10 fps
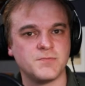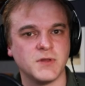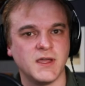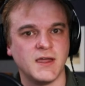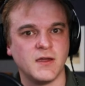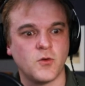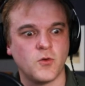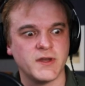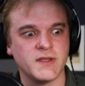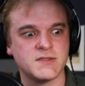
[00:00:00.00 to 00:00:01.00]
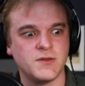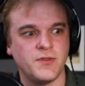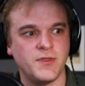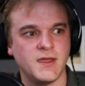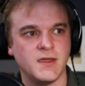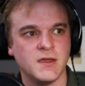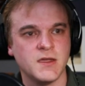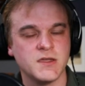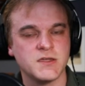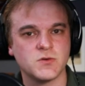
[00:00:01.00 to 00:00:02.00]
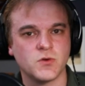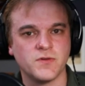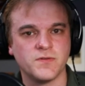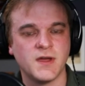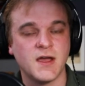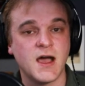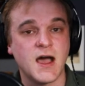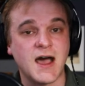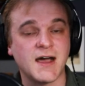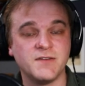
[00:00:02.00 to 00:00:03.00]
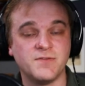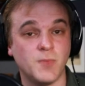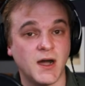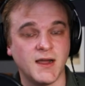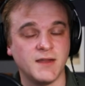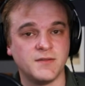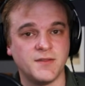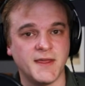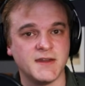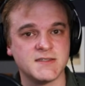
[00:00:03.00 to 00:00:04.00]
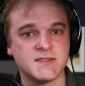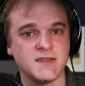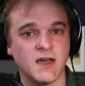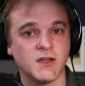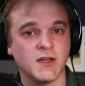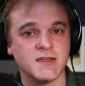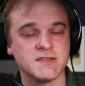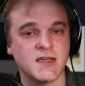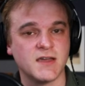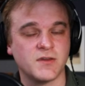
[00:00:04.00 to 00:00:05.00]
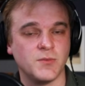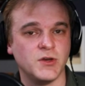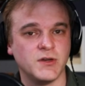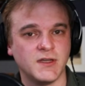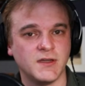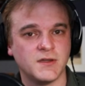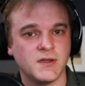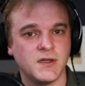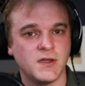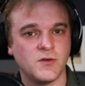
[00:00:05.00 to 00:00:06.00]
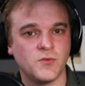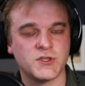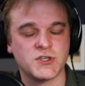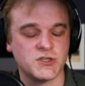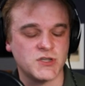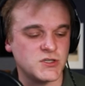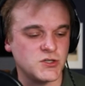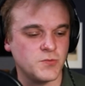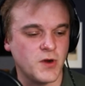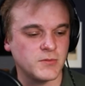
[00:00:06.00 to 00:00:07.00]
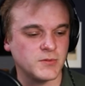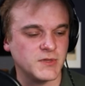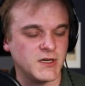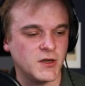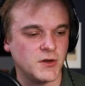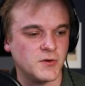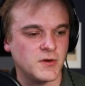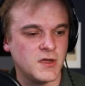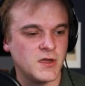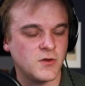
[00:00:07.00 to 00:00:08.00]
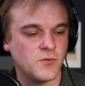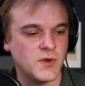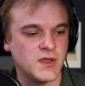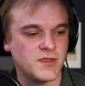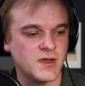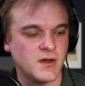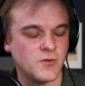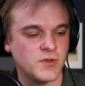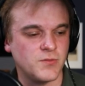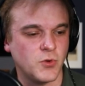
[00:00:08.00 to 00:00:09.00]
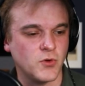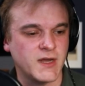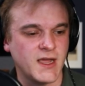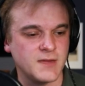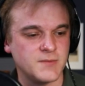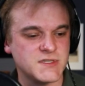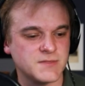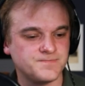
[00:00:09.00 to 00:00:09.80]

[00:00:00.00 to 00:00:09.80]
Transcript: play according to the sort of hive mind that is the online scythe community, yeah. which, as, as, you probably know, with uh, with board games,